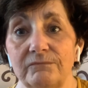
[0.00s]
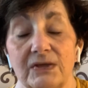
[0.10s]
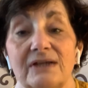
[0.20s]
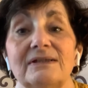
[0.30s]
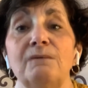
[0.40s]

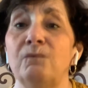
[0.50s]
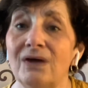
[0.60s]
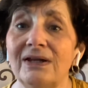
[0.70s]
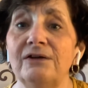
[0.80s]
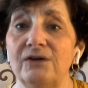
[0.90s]
Because I
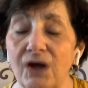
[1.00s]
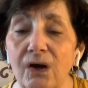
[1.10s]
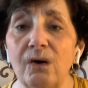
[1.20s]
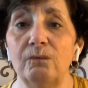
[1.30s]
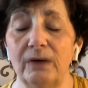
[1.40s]
want to
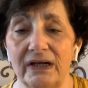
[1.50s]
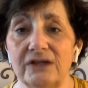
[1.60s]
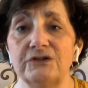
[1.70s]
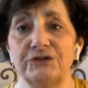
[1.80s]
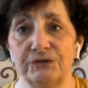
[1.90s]
know what
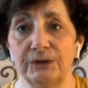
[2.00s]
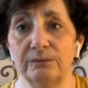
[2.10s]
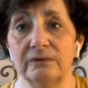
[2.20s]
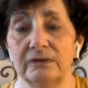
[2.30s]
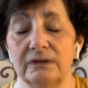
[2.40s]
is
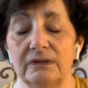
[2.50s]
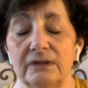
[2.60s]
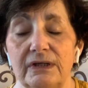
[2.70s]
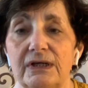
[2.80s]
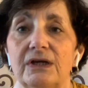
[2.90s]
true.
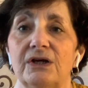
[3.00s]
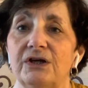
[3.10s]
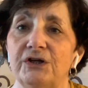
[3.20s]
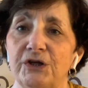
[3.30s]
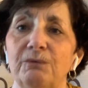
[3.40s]

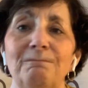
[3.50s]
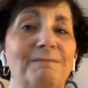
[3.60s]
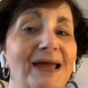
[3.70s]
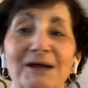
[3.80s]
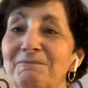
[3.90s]
You
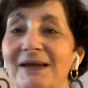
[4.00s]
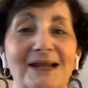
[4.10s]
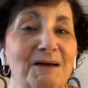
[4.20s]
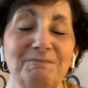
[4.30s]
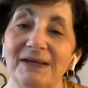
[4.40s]
may or may
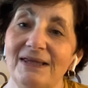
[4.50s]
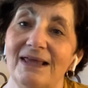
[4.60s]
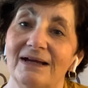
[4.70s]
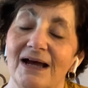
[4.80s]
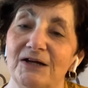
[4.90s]
not be
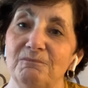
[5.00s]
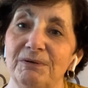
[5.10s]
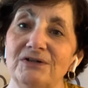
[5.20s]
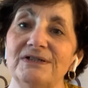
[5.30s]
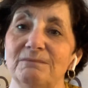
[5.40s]
that kind of
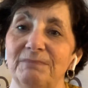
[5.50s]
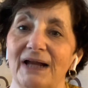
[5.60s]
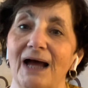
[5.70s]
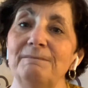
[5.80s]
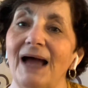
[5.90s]
person,
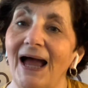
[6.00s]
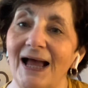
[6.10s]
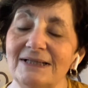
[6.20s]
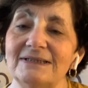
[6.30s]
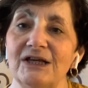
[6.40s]
but I'm
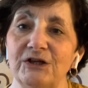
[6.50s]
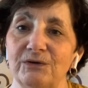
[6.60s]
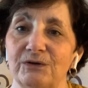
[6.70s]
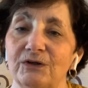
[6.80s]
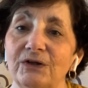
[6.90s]
asking
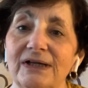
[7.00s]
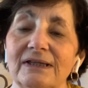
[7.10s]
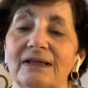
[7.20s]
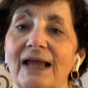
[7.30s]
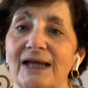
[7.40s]
you to look
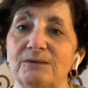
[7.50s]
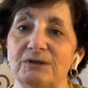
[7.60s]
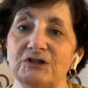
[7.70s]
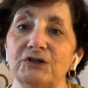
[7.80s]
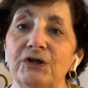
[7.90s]
at the
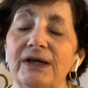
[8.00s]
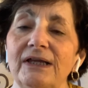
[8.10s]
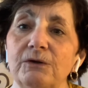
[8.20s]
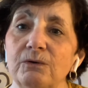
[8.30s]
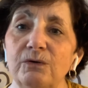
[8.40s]
language, look
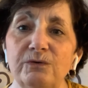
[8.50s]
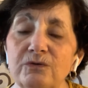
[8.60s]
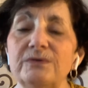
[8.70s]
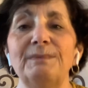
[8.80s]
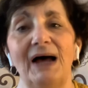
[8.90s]
at
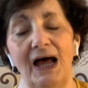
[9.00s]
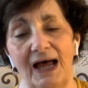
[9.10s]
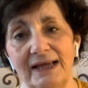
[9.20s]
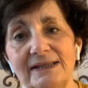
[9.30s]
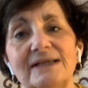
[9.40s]
who's
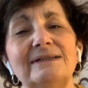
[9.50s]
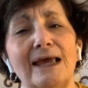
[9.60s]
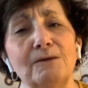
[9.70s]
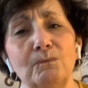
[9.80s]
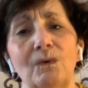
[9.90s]
behind this
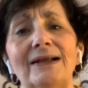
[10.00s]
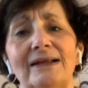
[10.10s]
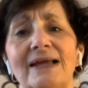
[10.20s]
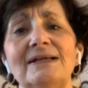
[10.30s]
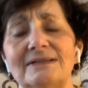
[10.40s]
and what
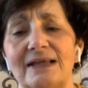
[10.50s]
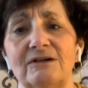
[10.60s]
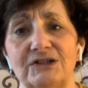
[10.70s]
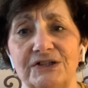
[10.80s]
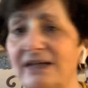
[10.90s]
is
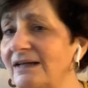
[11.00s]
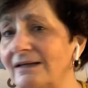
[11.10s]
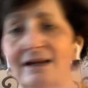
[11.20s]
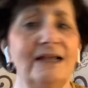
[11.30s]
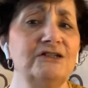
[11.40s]
their agenda,
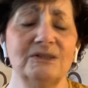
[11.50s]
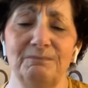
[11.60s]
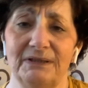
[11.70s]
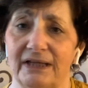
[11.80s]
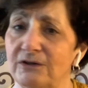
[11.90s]
not
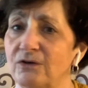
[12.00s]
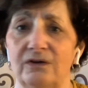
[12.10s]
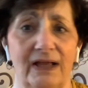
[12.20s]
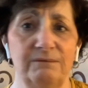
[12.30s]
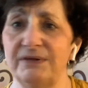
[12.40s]
just
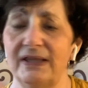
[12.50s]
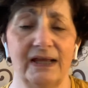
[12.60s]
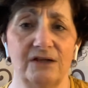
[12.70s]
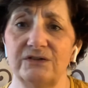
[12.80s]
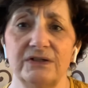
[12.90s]
political,
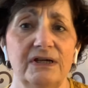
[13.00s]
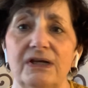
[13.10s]
everything else.